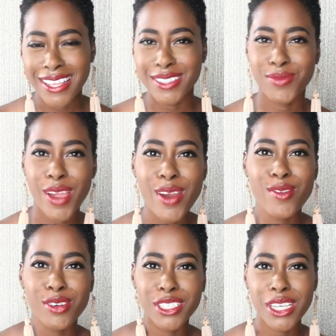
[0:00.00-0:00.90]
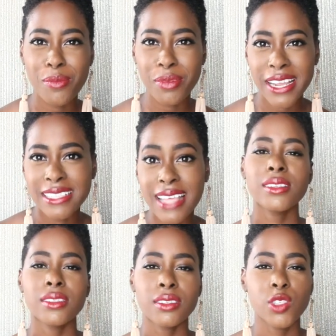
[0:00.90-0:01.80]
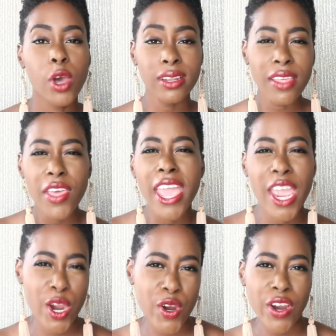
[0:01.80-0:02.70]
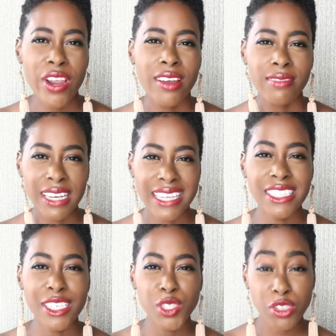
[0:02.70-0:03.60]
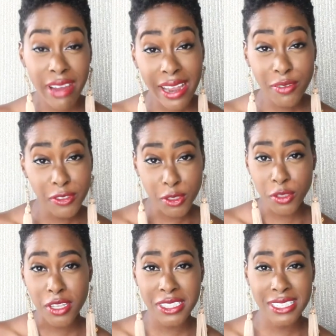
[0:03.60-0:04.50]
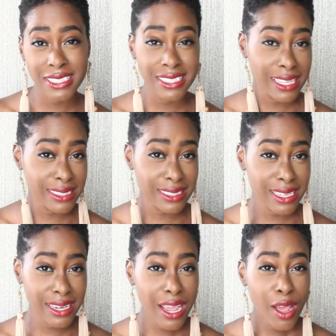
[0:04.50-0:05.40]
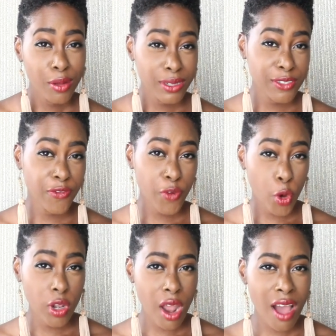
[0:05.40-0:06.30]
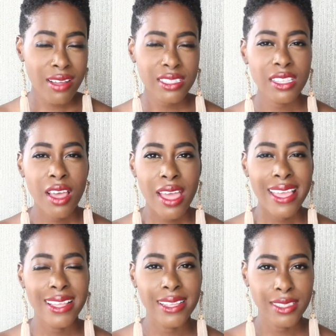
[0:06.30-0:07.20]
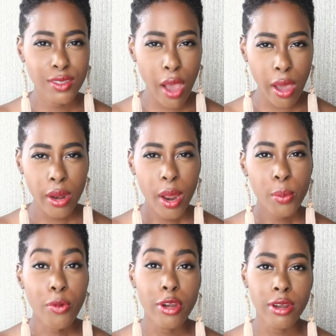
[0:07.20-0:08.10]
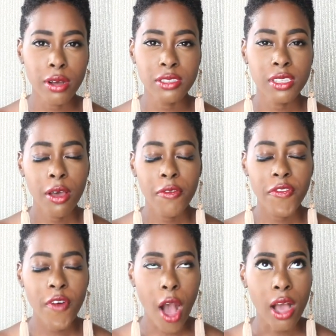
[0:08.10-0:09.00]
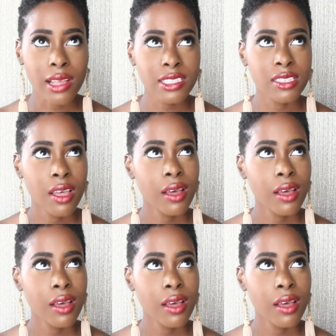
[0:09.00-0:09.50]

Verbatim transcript: is wearing crochet braids so another hair related trend for 2016 was faux locks it is not pronounced fox